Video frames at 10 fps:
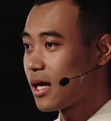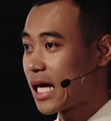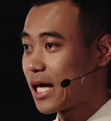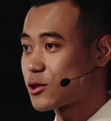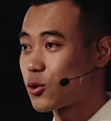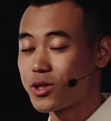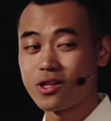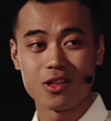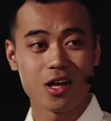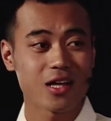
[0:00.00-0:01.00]
And so what the
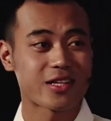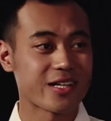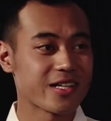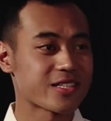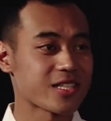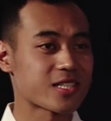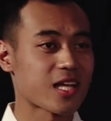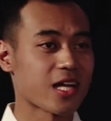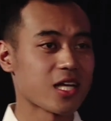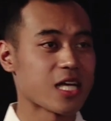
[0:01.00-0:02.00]
law does is
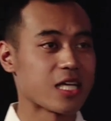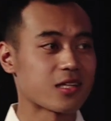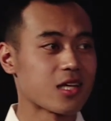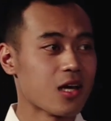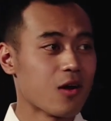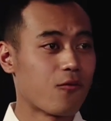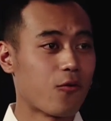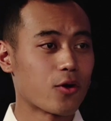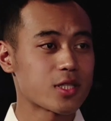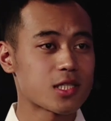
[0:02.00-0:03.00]
that it
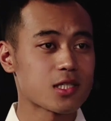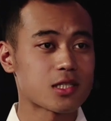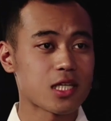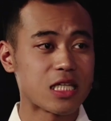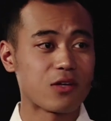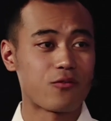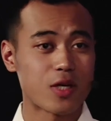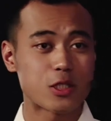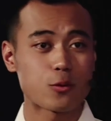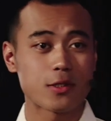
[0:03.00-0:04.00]
forces
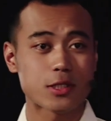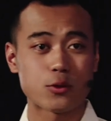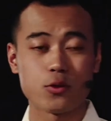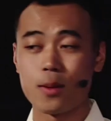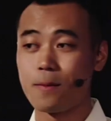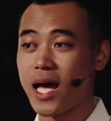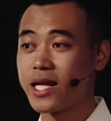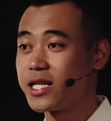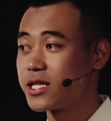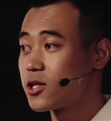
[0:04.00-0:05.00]
individuals to
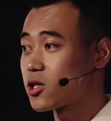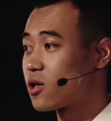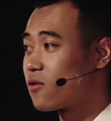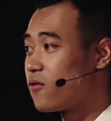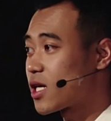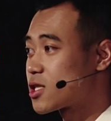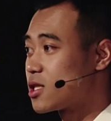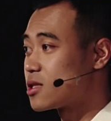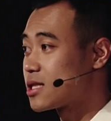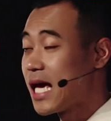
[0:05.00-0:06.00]
abandon their
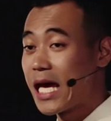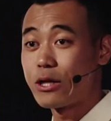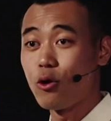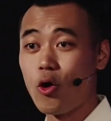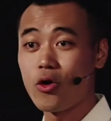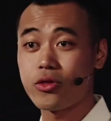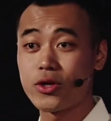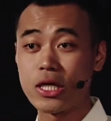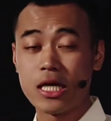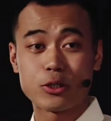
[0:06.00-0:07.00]
convictions in order
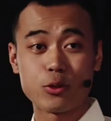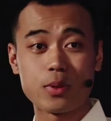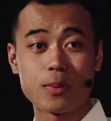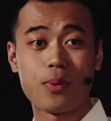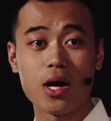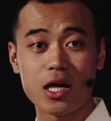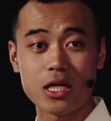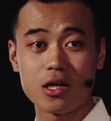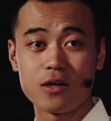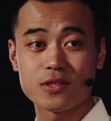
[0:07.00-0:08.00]
to be part
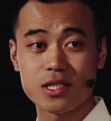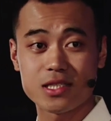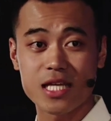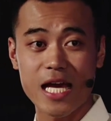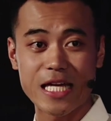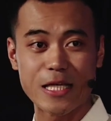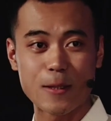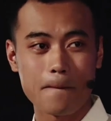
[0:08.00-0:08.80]
of society.